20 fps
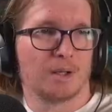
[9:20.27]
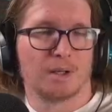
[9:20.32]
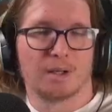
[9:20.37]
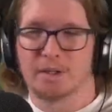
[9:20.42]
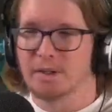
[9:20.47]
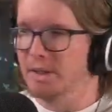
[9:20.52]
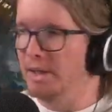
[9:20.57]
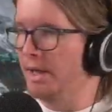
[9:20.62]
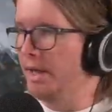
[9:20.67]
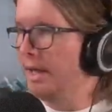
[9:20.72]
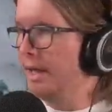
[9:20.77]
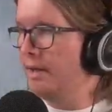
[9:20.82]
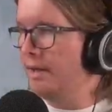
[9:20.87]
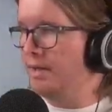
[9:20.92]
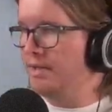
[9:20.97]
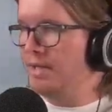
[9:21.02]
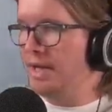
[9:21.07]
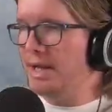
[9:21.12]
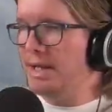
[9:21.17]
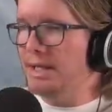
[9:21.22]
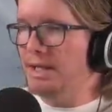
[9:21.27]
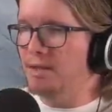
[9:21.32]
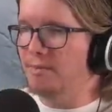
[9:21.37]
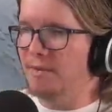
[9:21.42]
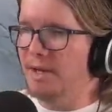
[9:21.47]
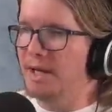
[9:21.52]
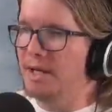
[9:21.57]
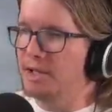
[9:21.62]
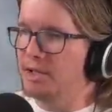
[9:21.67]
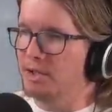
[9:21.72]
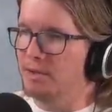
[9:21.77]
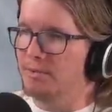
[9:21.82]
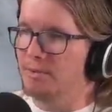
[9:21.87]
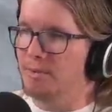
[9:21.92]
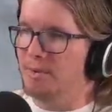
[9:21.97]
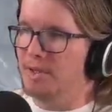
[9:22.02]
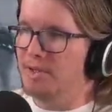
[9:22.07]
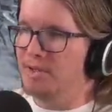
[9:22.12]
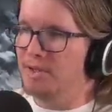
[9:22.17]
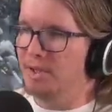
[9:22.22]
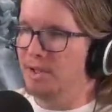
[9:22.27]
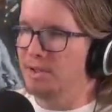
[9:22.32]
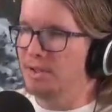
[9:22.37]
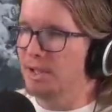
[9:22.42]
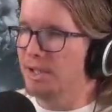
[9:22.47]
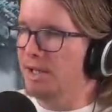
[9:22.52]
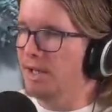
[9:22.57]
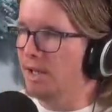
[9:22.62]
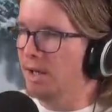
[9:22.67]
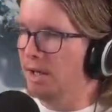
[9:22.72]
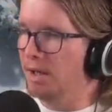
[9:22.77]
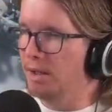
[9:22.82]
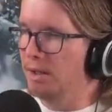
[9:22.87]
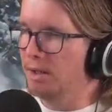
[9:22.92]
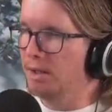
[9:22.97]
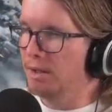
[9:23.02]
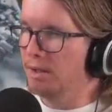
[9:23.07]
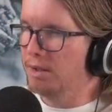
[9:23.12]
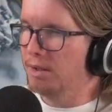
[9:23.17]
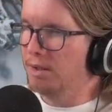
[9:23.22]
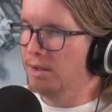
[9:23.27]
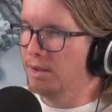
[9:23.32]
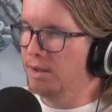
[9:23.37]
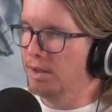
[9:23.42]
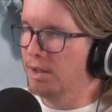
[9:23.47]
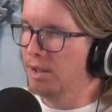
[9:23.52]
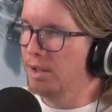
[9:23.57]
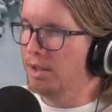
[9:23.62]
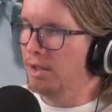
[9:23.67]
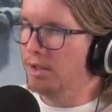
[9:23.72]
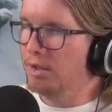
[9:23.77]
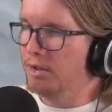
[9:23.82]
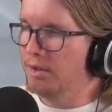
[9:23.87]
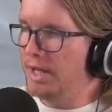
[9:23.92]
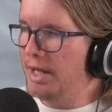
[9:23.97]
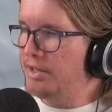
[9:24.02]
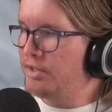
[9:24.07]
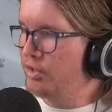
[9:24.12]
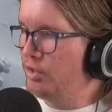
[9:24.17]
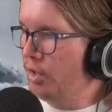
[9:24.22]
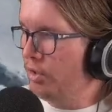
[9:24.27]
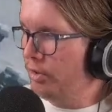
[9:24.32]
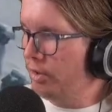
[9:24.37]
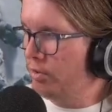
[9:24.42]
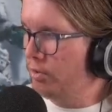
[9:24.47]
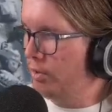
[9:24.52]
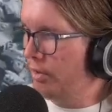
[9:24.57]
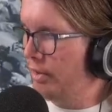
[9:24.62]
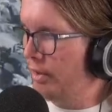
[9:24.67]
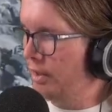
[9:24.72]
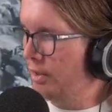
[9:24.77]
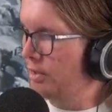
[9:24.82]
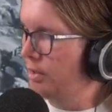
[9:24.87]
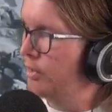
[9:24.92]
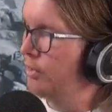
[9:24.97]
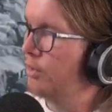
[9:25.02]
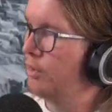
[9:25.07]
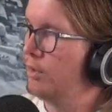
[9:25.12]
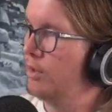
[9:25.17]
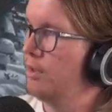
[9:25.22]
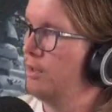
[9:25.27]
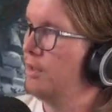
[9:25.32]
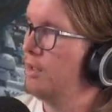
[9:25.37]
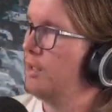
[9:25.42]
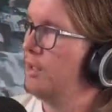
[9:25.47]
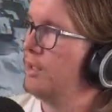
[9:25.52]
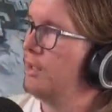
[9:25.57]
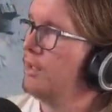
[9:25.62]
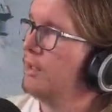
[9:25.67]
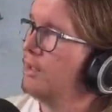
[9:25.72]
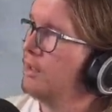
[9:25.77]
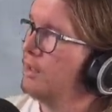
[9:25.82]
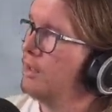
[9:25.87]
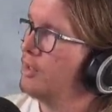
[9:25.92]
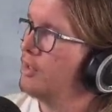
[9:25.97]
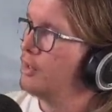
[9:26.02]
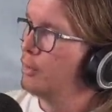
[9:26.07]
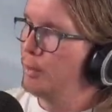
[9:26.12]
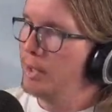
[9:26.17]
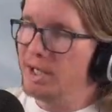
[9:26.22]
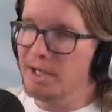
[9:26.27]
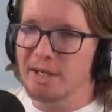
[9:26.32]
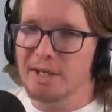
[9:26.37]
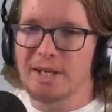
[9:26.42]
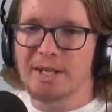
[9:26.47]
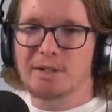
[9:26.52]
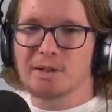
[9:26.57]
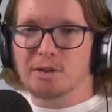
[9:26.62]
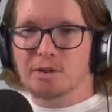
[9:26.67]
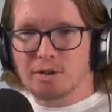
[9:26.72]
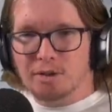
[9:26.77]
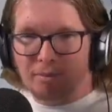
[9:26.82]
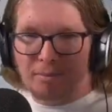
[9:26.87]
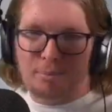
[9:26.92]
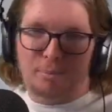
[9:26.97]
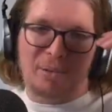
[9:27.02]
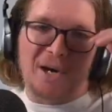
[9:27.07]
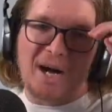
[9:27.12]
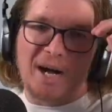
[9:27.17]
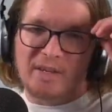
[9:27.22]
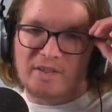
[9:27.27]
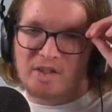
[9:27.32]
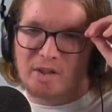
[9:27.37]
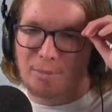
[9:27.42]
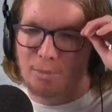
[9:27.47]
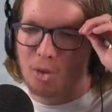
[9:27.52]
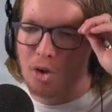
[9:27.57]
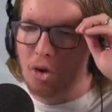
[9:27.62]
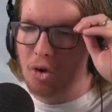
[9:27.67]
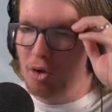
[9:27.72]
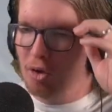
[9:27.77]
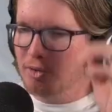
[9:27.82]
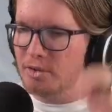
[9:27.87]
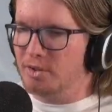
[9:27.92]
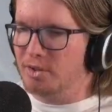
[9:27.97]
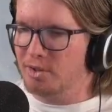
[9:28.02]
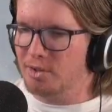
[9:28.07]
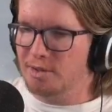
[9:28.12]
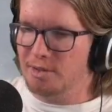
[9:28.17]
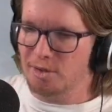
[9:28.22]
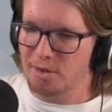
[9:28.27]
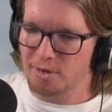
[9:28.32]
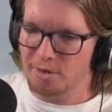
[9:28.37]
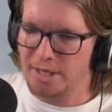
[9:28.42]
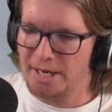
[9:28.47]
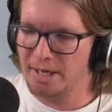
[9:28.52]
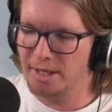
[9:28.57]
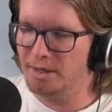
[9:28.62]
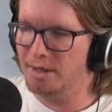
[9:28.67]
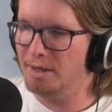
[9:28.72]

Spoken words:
Yeah, they're taking advantage of them. They certainly are. That's not a good thing to do. So we're going to need to pass some laws so that